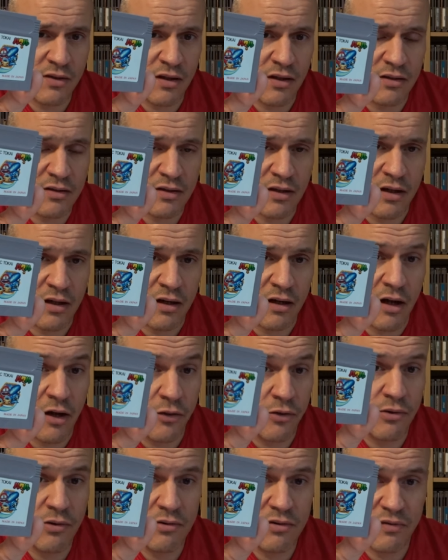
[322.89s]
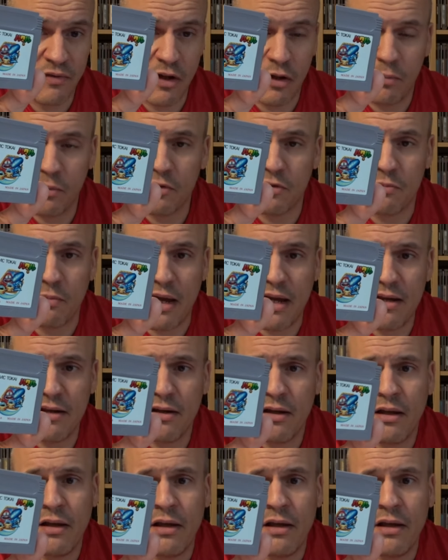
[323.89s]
that other developers made.